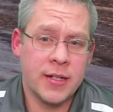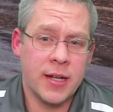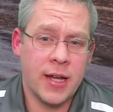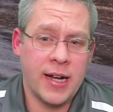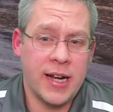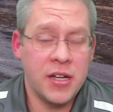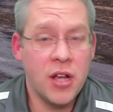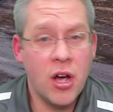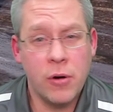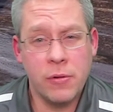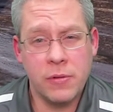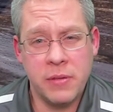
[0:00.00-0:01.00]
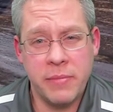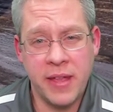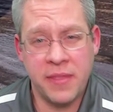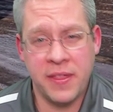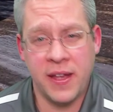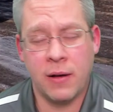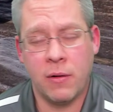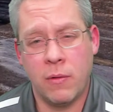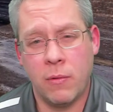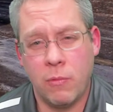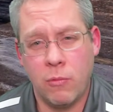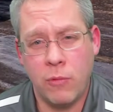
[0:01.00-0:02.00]
And I know you may think,
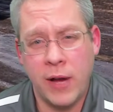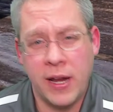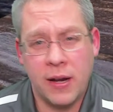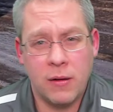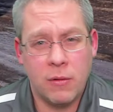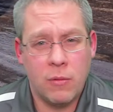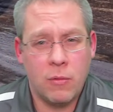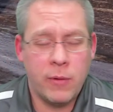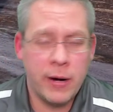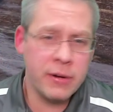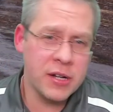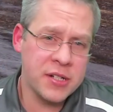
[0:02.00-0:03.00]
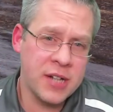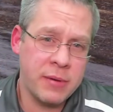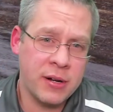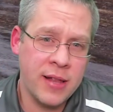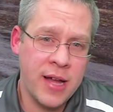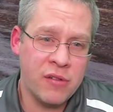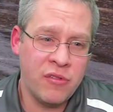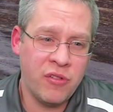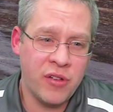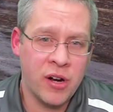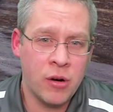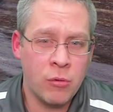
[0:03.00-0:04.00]
wait, why are we going to talk about
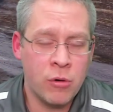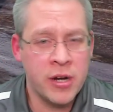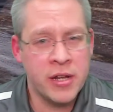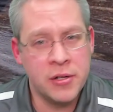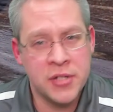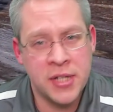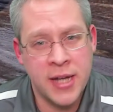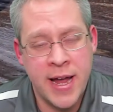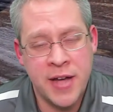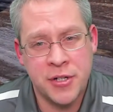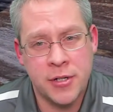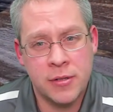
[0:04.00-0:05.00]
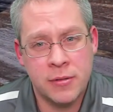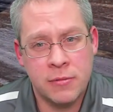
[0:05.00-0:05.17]
Cloudflare? We're already using Azure.